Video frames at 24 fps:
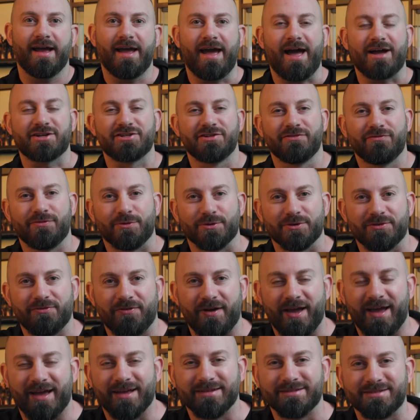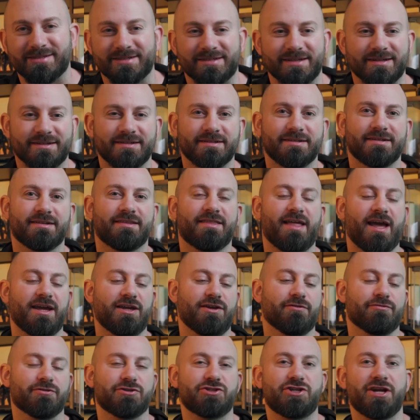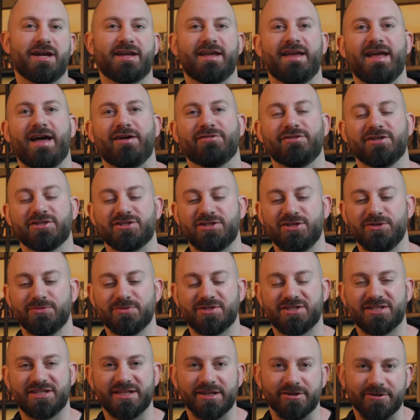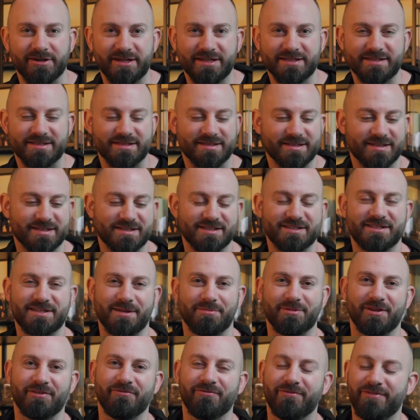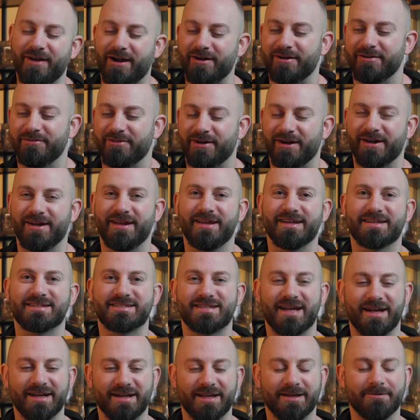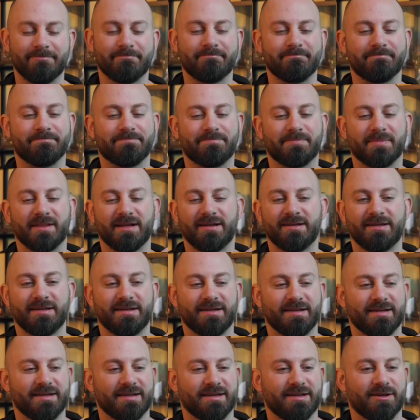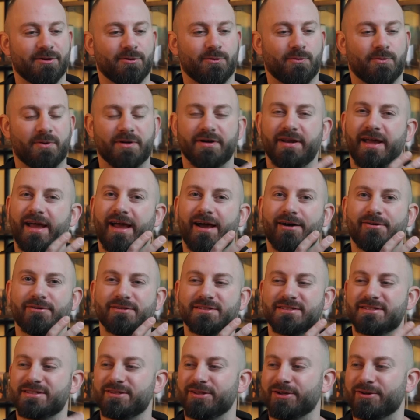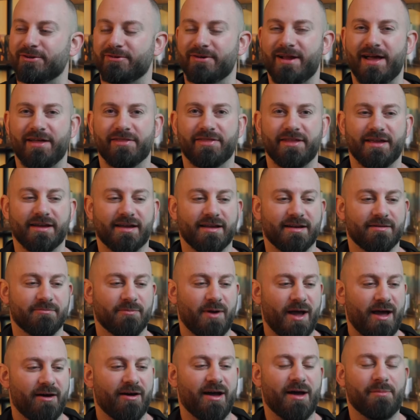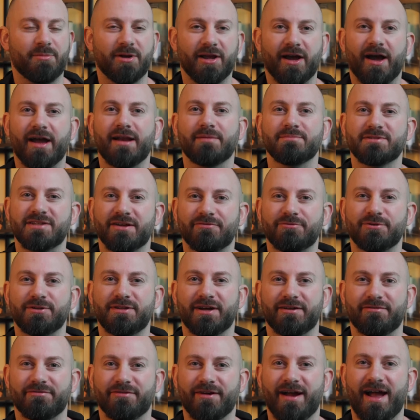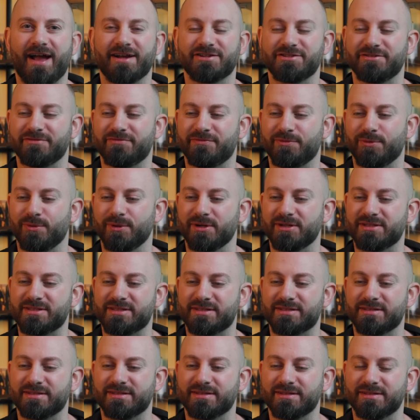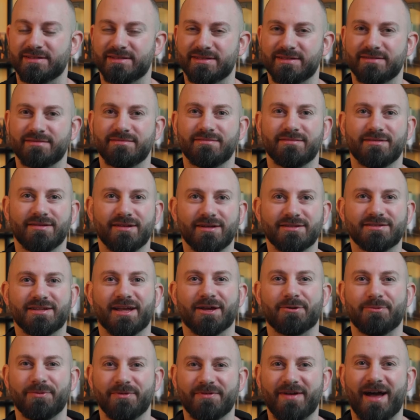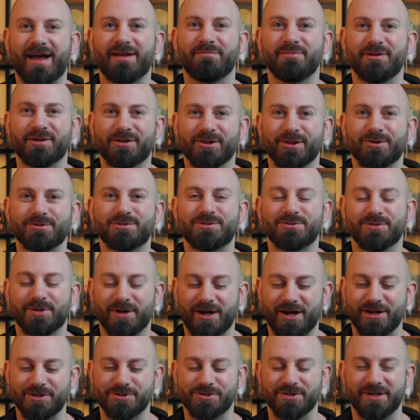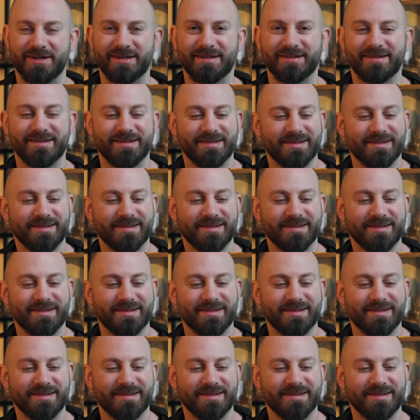Hey Action Force fans, thank you for checking out this new series. This is something very, very exciting. One day I was looking around thinking, wow, how many items have we done for Action Force? I said, looks like we've got to be close to 100.